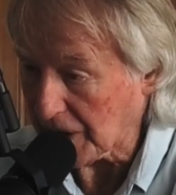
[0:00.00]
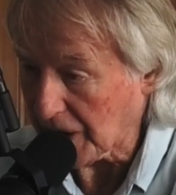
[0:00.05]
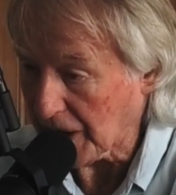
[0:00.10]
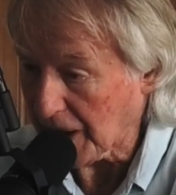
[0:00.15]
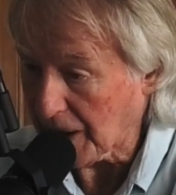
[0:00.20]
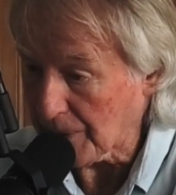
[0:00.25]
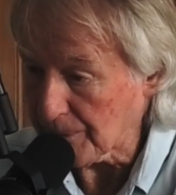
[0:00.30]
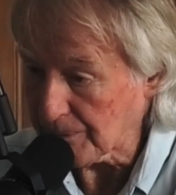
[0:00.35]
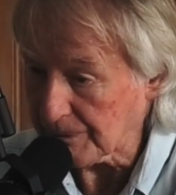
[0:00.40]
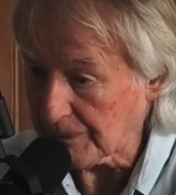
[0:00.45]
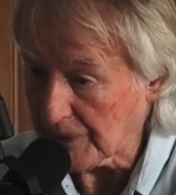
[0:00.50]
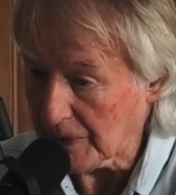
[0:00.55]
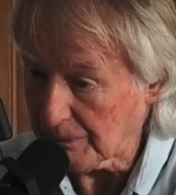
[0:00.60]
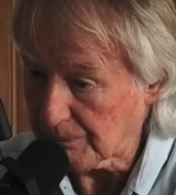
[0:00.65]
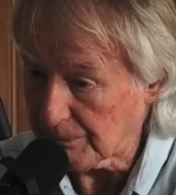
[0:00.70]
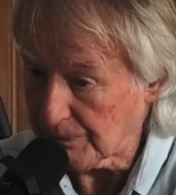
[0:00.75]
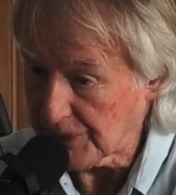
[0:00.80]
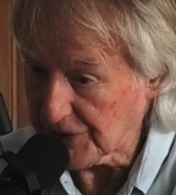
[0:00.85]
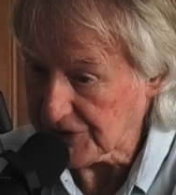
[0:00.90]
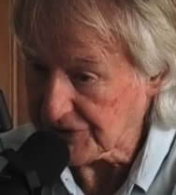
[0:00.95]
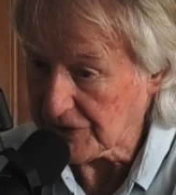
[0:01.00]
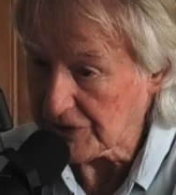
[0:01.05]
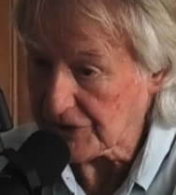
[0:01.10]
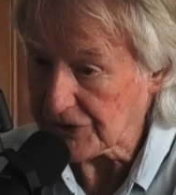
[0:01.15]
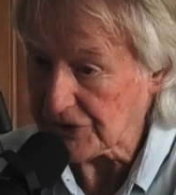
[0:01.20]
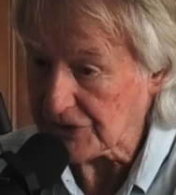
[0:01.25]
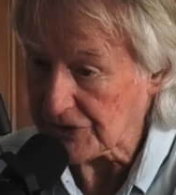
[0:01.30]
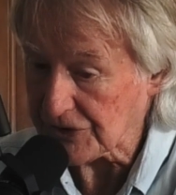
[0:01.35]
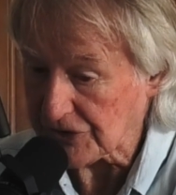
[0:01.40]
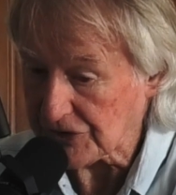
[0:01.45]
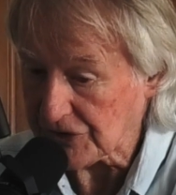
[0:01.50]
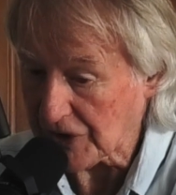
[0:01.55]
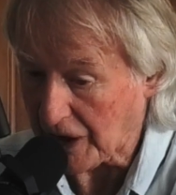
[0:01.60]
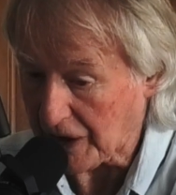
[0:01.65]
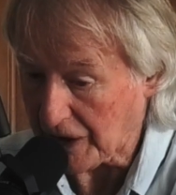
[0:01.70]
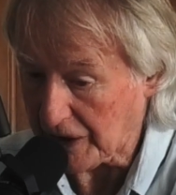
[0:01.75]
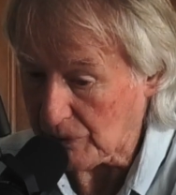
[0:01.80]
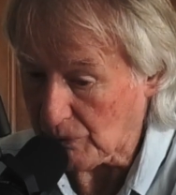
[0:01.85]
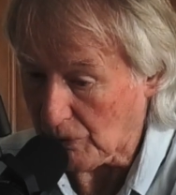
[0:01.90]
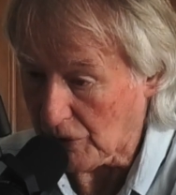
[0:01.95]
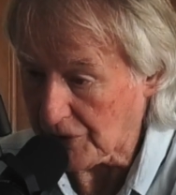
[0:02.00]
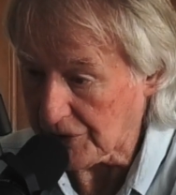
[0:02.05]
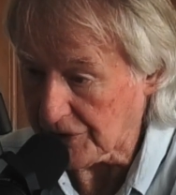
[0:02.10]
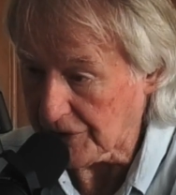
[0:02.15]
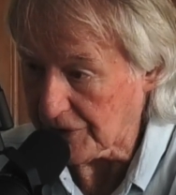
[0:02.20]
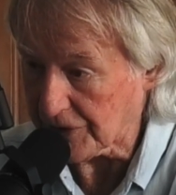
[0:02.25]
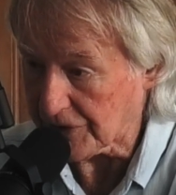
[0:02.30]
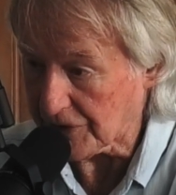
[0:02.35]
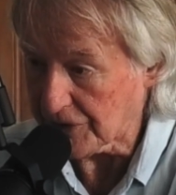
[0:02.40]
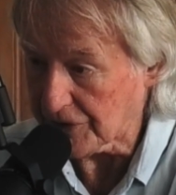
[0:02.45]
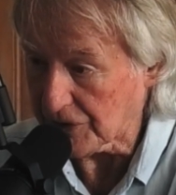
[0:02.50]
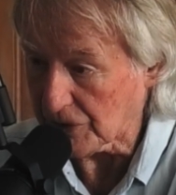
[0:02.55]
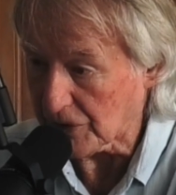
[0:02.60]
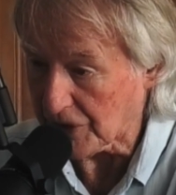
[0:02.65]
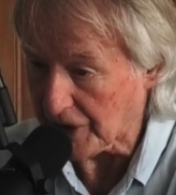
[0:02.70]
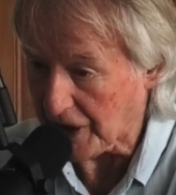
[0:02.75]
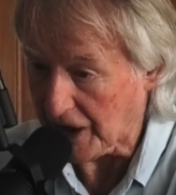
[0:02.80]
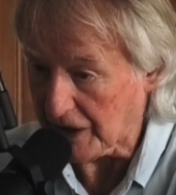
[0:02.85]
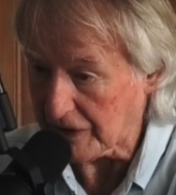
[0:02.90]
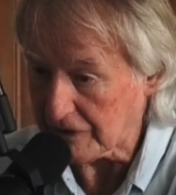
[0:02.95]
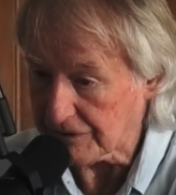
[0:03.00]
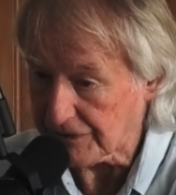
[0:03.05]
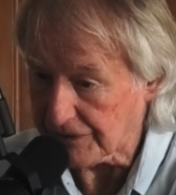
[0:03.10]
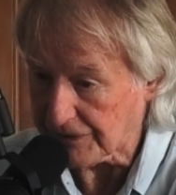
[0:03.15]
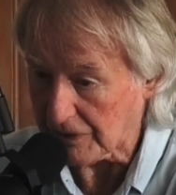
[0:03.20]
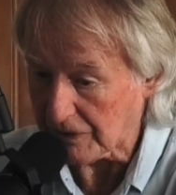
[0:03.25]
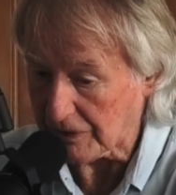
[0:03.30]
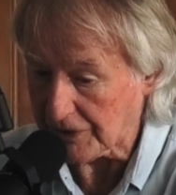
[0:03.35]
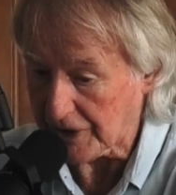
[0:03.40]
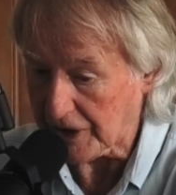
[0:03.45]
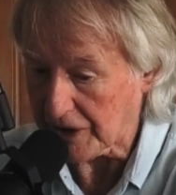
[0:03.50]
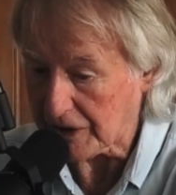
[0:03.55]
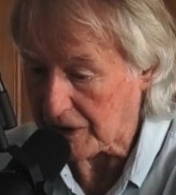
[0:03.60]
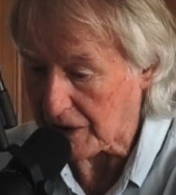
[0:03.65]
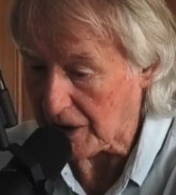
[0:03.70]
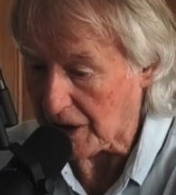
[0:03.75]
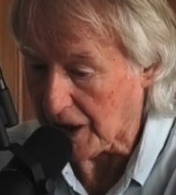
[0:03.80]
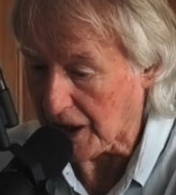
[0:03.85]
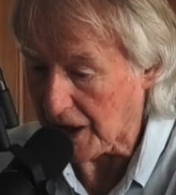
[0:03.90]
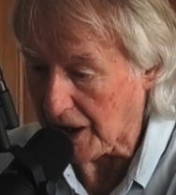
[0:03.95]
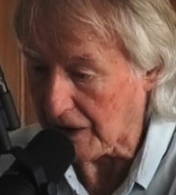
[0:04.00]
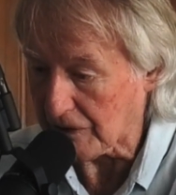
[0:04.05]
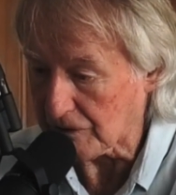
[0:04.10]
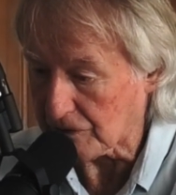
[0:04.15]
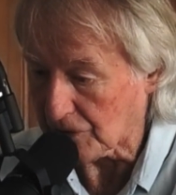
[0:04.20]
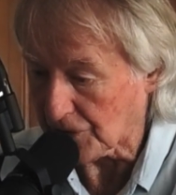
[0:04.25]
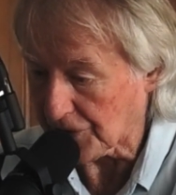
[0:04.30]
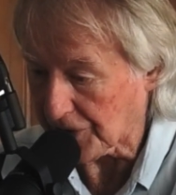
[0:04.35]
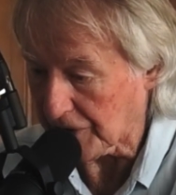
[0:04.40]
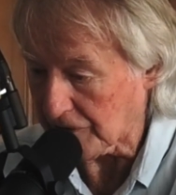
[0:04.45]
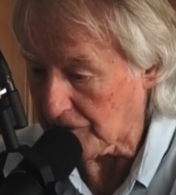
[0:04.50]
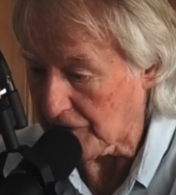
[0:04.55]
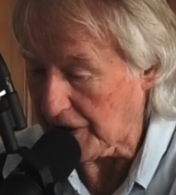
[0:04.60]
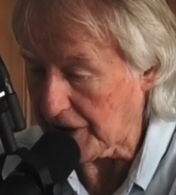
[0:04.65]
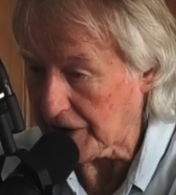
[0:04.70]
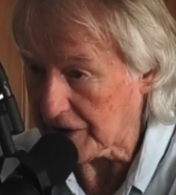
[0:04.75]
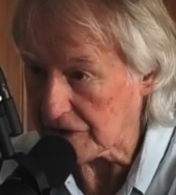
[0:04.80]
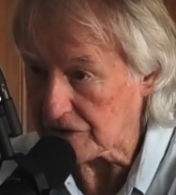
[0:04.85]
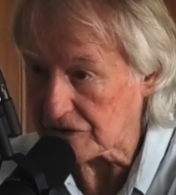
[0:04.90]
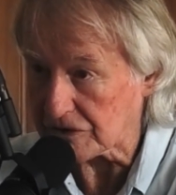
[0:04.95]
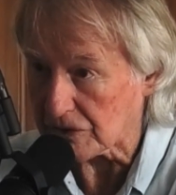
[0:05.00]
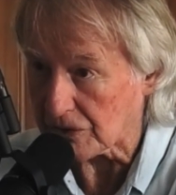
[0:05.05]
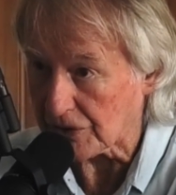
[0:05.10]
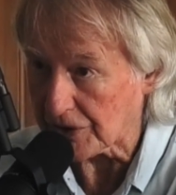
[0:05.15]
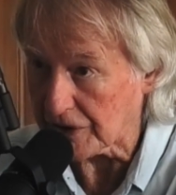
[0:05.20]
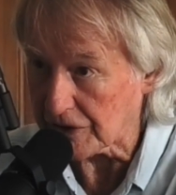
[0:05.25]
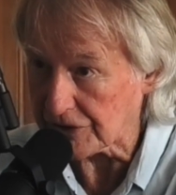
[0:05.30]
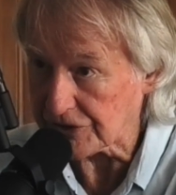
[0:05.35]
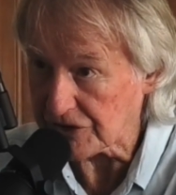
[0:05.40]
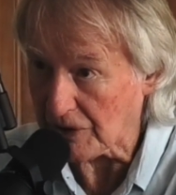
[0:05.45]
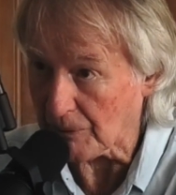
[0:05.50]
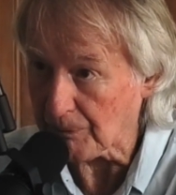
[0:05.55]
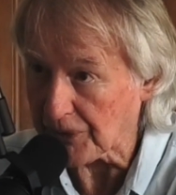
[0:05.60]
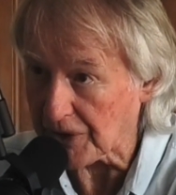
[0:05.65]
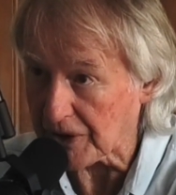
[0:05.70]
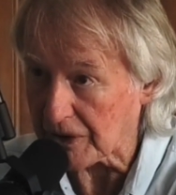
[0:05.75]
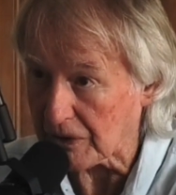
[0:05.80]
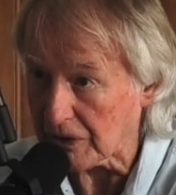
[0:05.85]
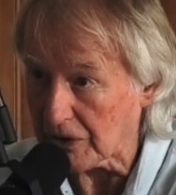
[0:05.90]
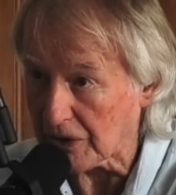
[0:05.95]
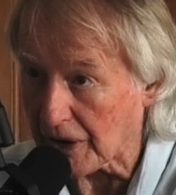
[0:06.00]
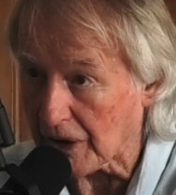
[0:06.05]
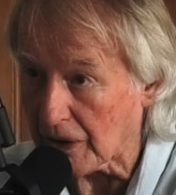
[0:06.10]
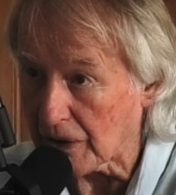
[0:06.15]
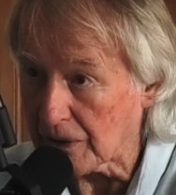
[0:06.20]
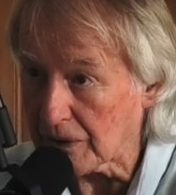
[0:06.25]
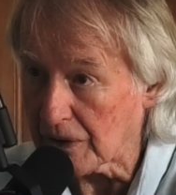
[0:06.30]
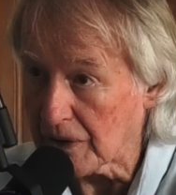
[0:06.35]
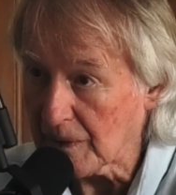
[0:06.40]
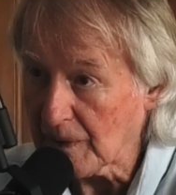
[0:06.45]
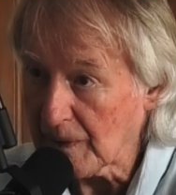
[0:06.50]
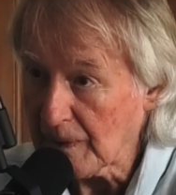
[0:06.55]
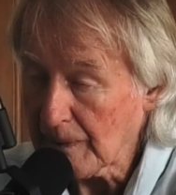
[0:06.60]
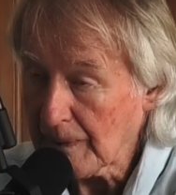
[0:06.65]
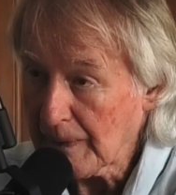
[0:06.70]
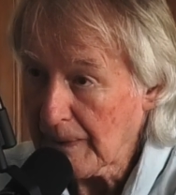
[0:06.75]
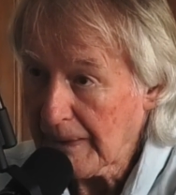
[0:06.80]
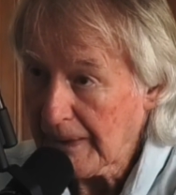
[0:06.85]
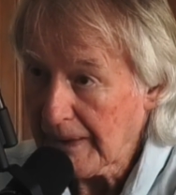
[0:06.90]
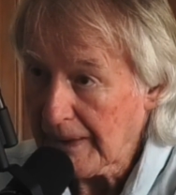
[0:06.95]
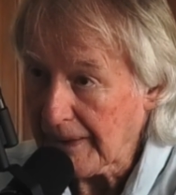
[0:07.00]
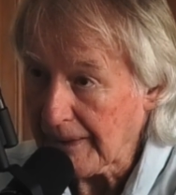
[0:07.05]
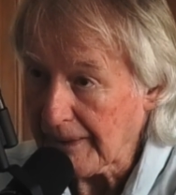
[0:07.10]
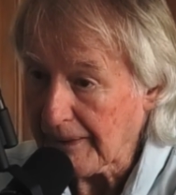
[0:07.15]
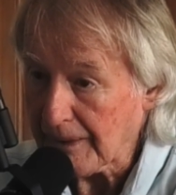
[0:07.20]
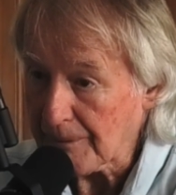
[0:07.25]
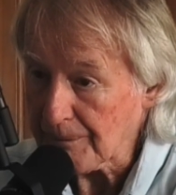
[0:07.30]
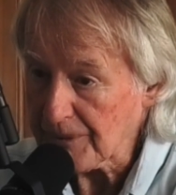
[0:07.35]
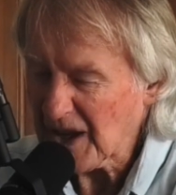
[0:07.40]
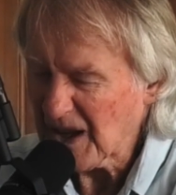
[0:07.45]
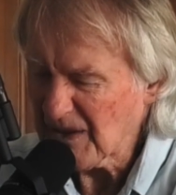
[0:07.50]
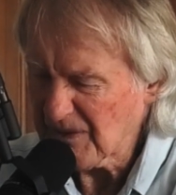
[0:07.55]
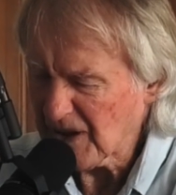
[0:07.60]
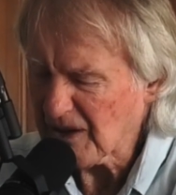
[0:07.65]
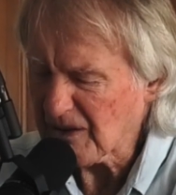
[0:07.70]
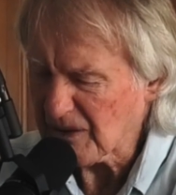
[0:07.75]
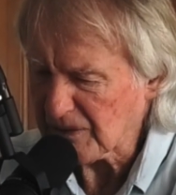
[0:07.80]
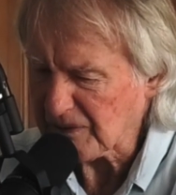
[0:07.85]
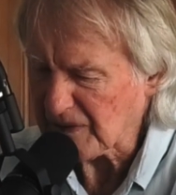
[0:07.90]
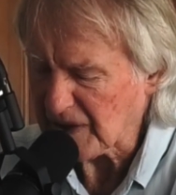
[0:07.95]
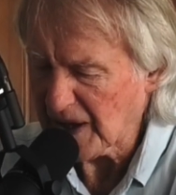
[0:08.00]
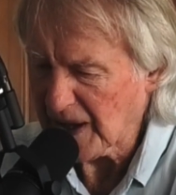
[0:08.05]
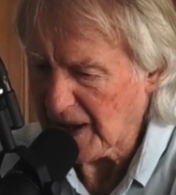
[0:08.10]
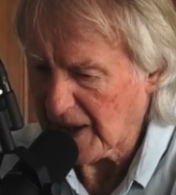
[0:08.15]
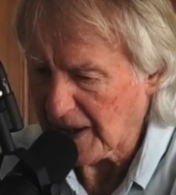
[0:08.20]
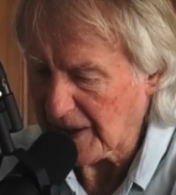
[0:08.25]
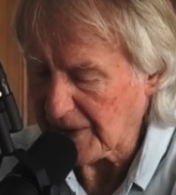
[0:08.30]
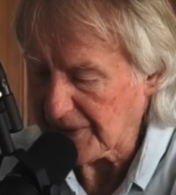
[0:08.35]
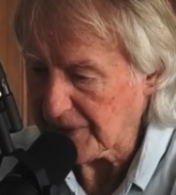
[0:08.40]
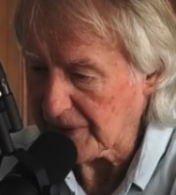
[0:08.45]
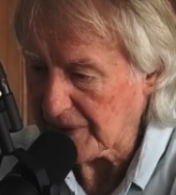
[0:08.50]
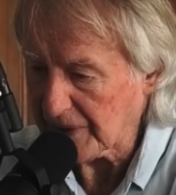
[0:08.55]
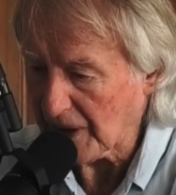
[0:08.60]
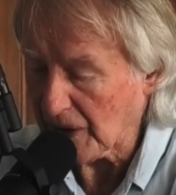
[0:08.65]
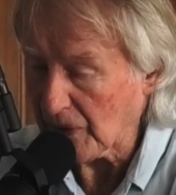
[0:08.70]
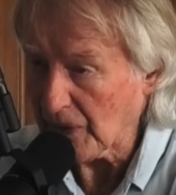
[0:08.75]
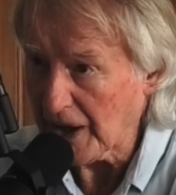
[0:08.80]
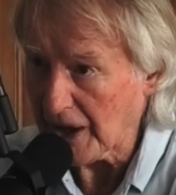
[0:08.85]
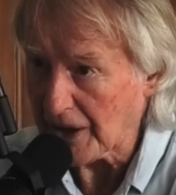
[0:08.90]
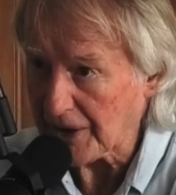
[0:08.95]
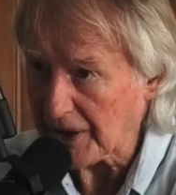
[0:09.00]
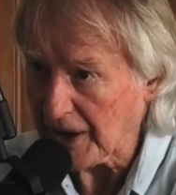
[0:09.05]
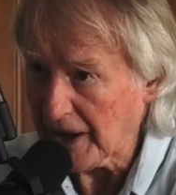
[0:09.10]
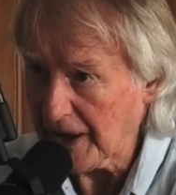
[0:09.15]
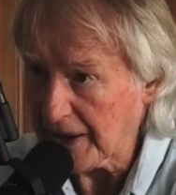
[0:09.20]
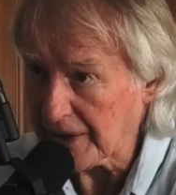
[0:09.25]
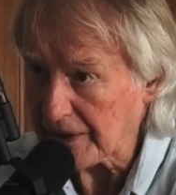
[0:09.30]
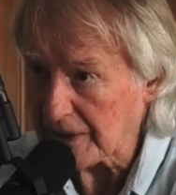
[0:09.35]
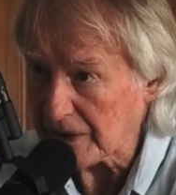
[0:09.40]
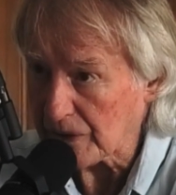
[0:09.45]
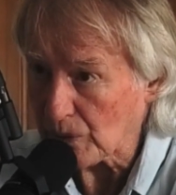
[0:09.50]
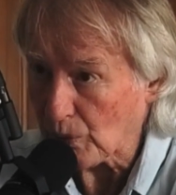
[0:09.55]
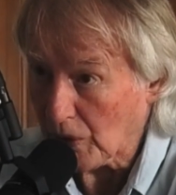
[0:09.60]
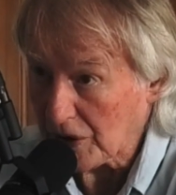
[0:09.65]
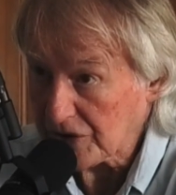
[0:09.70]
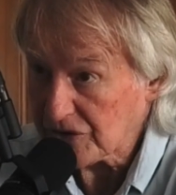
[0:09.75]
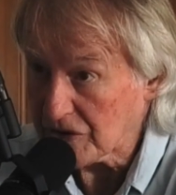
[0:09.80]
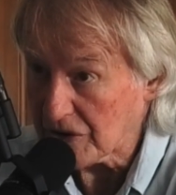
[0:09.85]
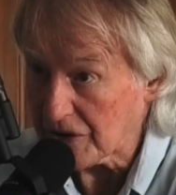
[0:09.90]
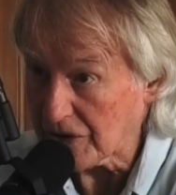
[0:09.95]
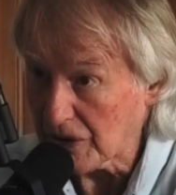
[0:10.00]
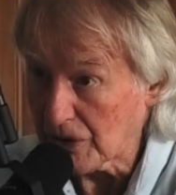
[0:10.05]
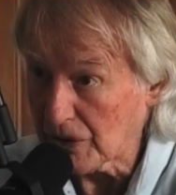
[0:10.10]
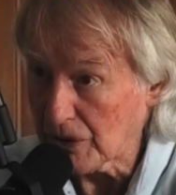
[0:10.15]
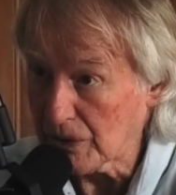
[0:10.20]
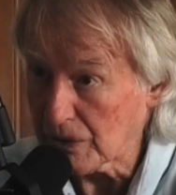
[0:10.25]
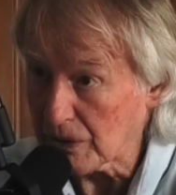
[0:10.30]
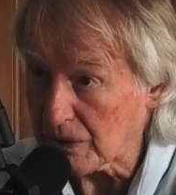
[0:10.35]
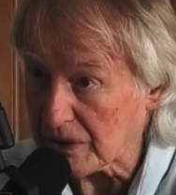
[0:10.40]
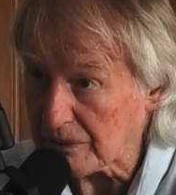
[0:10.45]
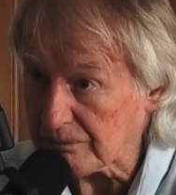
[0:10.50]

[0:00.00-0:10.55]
Um, businesses are suddenly wanting you to do an ad for their car or their eggs or their something, know. Mm um, yeah, very, very hard to know how to handle it, what to do.